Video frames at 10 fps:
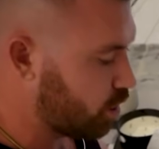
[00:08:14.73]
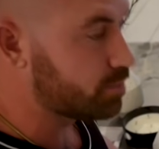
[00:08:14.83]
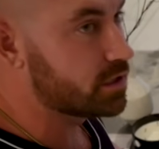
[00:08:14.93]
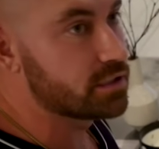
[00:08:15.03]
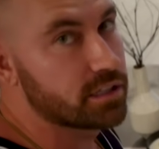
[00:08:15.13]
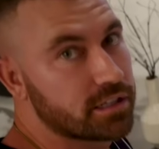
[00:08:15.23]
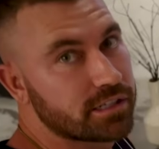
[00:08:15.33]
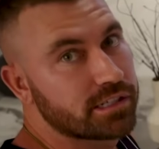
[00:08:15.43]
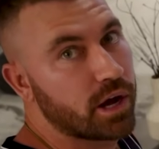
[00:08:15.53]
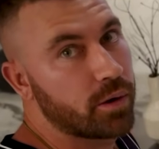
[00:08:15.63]
roped into
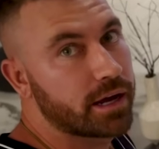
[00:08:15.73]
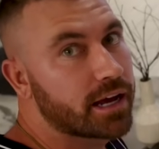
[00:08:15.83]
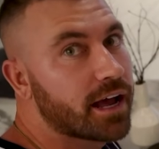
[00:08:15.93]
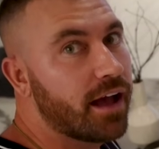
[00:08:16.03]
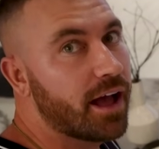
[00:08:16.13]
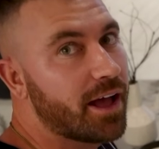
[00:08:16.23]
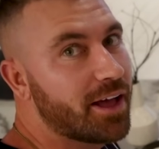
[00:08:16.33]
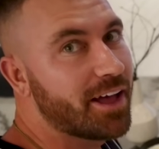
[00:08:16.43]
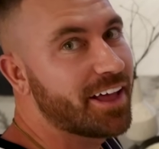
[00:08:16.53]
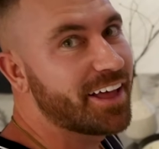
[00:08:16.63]
this sewing.
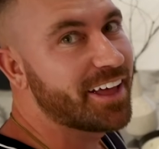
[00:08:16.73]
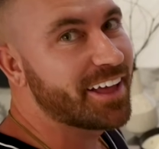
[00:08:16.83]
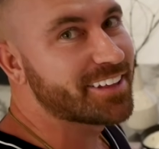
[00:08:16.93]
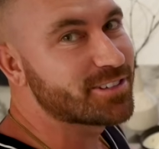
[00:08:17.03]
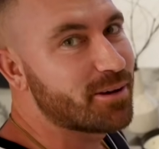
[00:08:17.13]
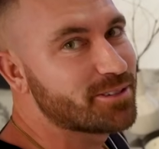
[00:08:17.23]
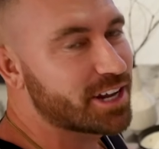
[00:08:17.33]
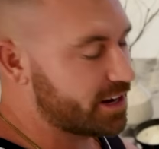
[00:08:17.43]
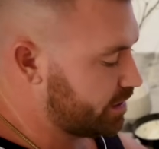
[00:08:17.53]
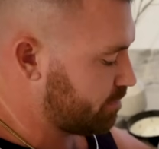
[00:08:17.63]
So I'm
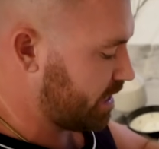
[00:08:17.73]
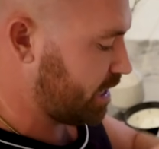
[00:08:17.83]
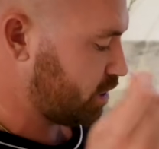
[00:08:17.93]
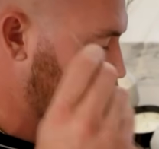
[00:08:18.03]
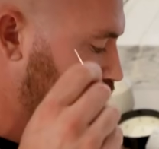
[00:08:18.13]
channeling my inner